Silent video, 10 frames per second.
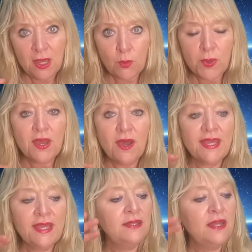We are
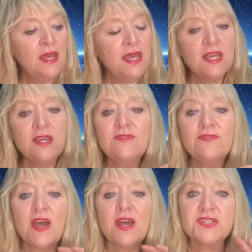in
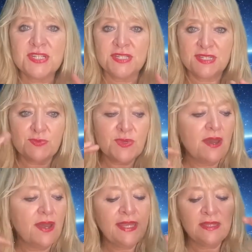convergence. We
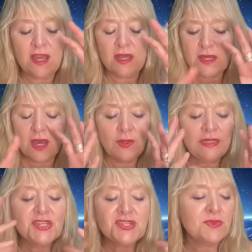are in
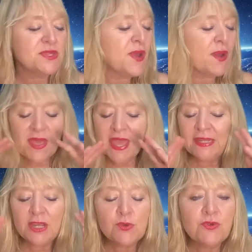coalition with her. We are
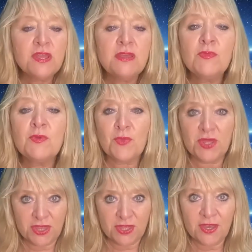in agreement
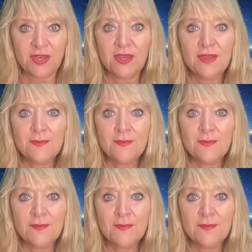with her.